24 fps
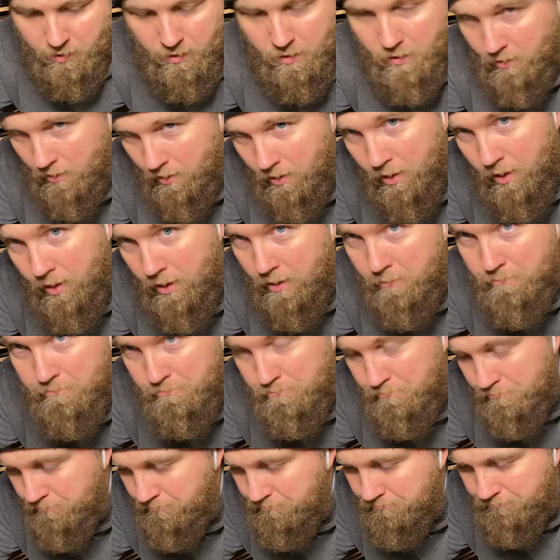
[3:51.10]
I'm
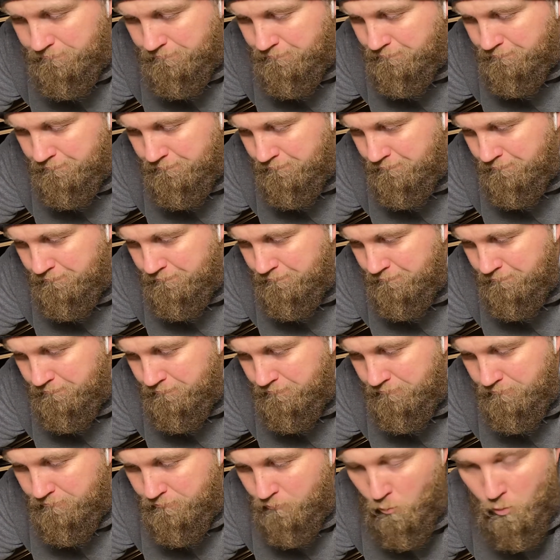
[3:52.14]

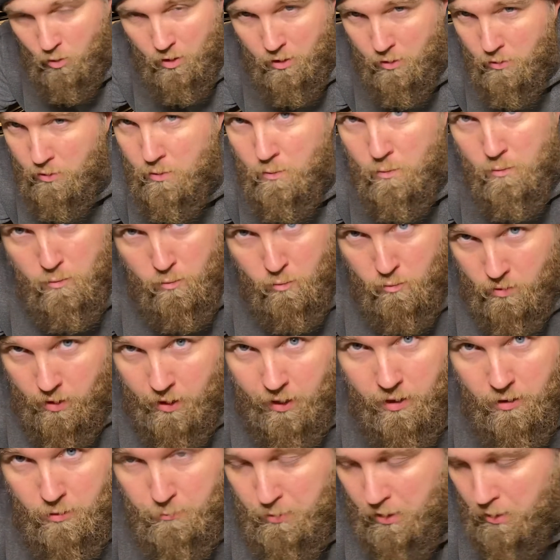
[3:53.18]
one of those
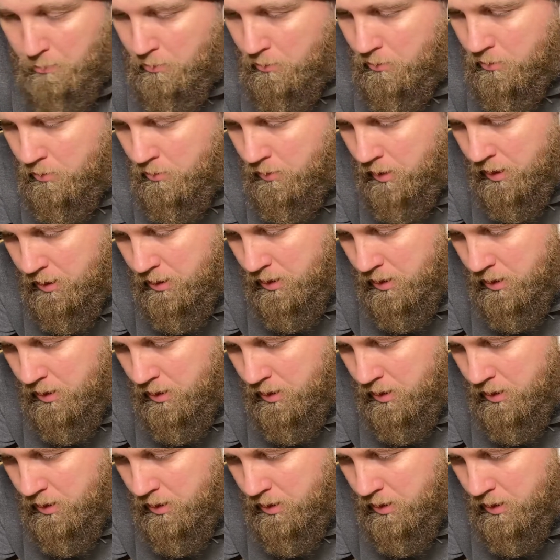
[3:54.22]
rare people who actually